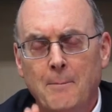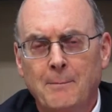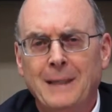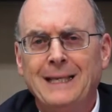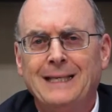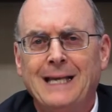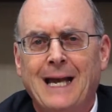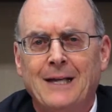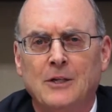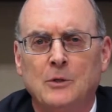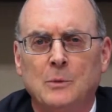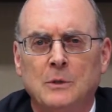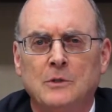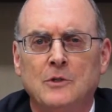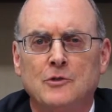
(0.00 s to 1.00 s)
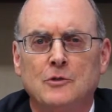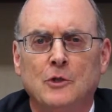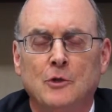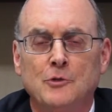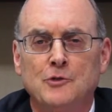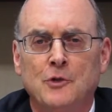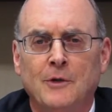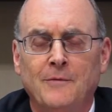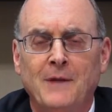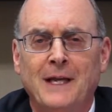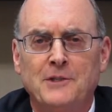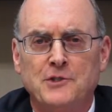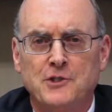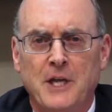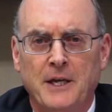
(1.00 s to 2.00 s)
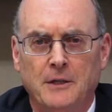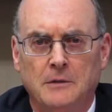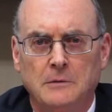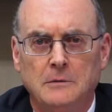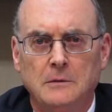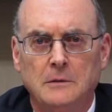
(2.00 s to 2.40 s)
Make adequate disclosure of that sale.